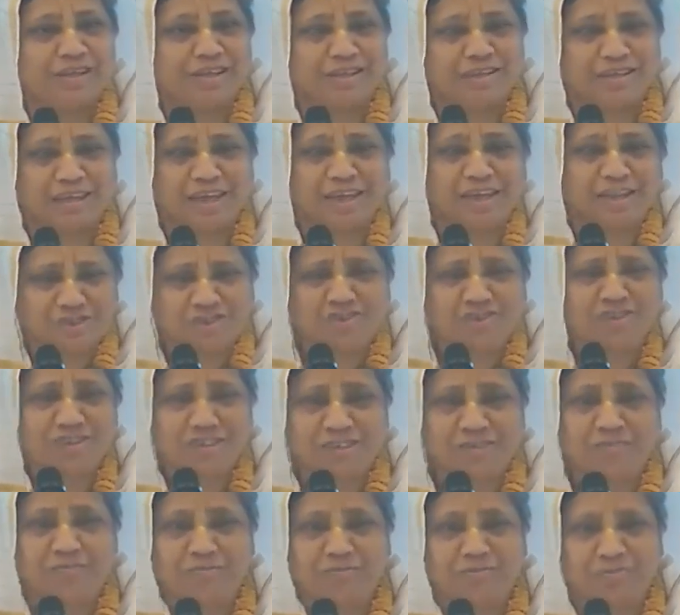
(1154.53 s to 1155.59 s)

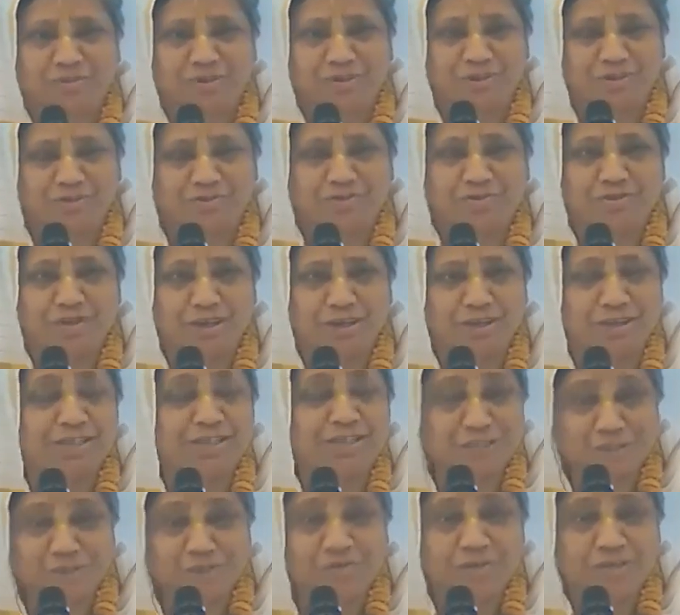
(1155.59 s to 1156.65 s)
actually
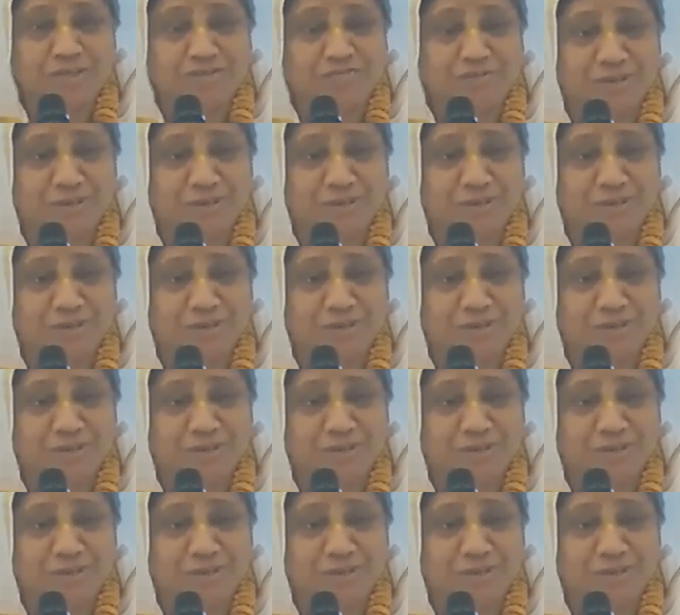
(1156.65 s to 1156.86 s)
serious,